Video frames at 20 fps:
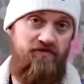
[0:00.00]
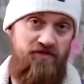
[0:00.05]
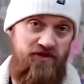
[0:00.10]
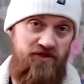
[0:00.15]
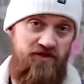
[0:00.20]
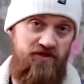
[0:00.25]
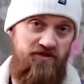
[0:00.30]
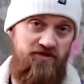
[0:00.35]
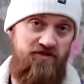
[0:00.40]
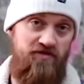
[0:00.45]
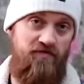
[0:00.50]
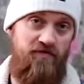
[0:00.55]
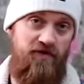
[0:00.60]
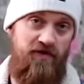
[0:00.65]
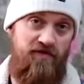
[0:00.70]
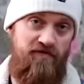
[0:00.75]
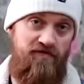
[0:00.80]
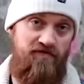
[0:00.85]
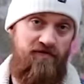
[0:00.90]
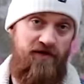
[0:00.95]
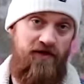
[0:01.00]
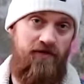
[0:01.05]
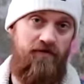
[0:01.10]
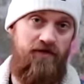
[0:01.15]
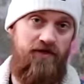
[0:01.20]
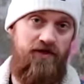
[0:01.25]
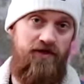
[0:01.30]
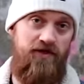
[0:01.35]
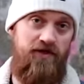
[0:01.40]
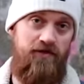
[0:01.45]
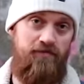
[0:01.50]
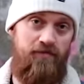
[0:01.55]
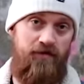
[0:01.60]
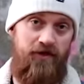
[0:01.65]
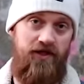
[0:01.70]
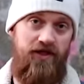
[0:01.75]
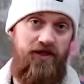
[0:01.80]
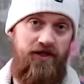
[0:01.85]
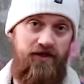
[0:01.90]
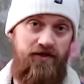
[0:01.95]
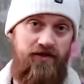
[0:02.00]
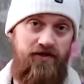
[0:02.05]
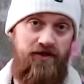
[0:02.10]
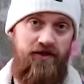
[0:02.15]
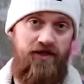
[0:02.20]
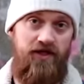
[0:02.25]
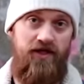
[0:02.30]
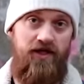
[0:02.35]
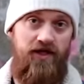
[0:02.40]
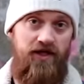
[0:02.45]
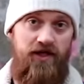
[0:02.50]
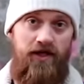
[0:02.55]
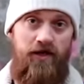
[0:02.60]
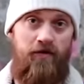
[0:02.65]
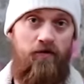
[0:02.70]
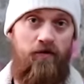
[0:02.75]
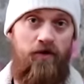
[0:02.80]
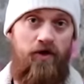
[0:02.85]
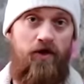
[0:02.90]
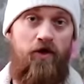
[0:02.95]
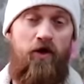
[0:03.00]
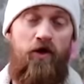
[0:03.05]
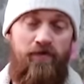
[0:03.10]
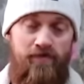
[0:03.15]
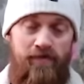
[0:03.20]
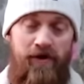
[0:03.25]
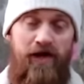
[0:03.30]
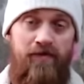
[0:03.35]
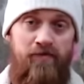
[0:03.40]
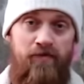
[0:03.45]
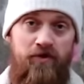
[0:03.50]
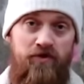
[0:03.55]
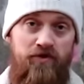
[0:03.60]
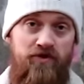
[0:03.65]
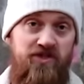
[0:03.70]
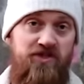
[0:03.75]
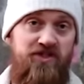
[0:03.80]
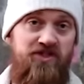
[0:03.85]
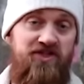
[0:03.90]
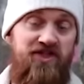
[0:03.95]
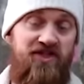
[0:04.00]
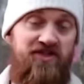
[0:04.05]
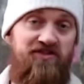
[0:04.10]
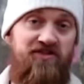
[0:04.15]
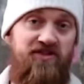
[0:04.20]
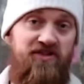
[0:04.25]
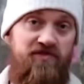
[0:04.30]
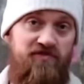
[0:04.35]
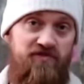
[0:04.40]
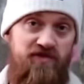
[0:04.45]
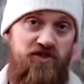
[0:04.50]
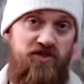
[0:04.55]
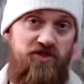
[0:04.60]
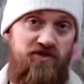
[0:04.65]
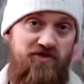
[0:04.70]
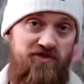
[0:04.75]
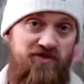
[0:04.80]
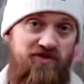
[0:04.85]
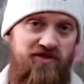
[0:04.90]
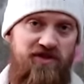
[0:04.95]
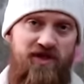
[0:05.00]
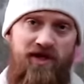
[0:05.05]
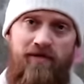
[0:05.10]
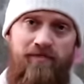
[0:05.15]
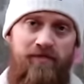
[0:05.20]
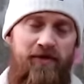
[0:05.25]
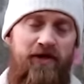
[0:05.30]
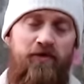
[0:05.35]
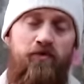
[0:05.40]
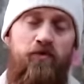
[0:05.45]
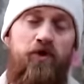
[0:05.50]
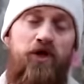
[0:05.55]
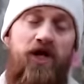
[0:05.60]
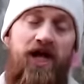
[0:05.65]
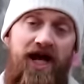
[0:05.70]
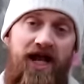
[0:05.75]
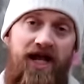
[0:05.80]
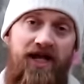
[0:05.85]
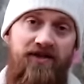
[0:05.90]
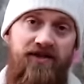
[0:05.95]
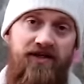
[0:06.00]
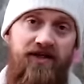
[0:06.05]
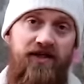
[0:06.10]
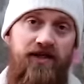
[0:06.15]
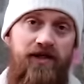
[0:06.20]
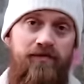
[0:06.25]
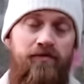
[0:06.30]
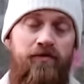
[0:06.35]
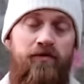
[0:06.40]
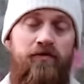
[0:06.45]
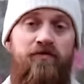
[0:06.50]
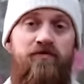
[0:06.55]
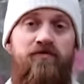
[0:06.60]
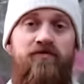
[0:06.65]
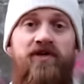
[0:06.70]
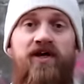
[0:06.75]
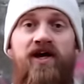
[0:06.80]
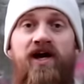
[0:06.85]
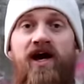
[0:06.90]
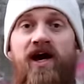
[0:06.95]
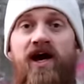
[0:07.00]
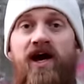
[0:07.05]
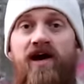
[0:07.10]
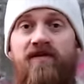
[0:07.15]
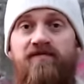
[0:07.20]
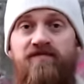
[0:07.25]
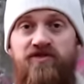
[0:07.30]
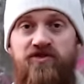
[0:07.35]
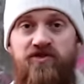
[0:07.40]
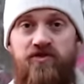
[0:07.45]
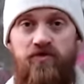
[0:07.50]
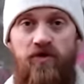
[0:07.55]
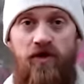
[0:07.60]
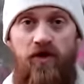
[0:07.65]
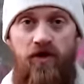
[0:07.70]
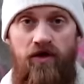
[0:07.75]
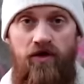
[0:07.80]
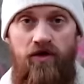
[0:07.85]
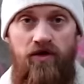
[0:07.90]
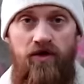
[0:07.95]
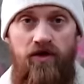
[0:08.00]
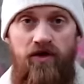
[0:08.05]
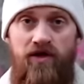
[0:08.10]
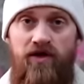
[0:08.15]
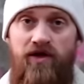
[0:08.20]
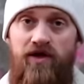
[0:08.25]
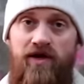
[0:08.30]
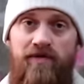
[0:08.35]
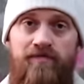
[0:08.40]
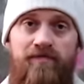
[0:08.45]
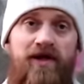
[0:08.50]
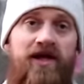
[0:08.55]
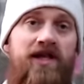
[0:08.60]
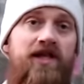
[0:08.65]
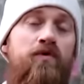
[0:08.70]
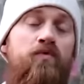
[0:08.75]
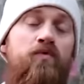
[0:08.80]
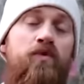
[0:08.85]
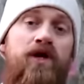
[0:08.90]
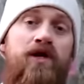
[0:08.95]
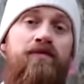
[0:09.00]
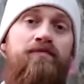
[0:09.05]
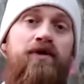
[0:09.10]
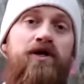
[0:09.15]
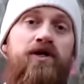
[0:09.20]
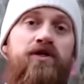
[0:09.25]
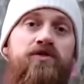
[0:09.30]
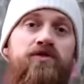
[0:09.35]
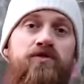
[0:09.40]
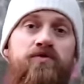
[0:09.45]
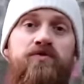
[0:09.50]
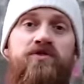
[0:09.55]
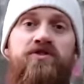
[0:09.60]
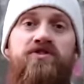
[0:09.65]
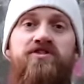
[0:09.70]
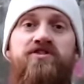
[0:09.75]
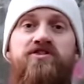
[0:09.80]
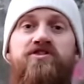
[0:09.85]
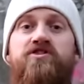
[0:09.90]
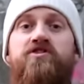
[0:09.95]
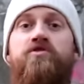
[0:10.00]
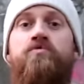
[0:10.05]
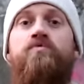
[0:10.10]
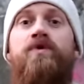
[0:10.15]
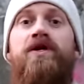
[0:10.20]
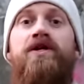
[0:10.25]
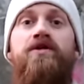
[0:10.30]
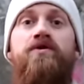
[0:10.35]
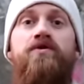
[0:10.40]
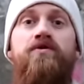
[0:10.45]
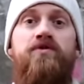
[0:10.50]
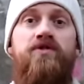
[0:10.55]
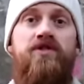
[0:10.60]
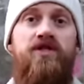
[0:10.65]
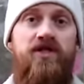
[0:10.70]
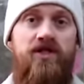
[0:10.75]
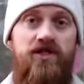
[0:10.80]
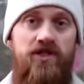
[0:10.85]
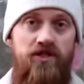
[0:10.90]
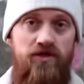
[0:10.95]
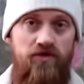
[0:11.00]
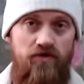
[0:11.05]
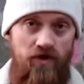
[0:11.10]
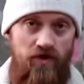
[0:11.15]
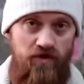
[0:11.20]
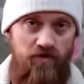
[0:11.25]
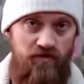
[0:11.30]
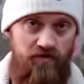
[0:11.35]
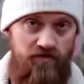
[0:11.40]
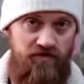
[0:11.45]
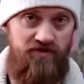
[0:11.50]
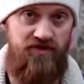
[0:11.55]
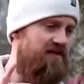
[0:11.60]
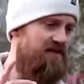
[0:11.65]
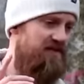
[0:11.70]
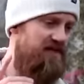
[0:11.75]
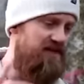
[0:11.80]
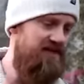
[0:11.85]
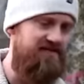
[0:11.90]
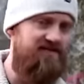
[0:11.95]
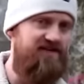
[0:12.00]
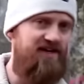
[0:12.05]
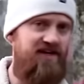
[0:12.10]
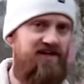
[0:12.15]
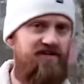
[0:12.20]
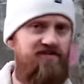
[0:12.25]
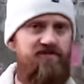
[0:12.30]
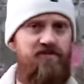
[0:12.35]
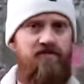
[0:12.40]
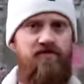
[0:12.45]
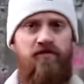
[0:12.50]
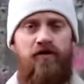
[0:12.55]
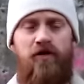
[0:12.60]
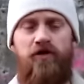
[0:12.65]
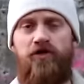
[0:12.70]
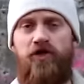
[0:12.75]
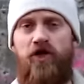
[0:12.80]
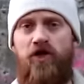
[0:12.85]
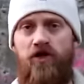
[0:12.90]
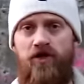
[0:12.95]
divisions were very depleted. There were, on paper, sixty divisions, but in reality they proved half as strong. Many Wehrmacht units surrendered in droves. The S S fought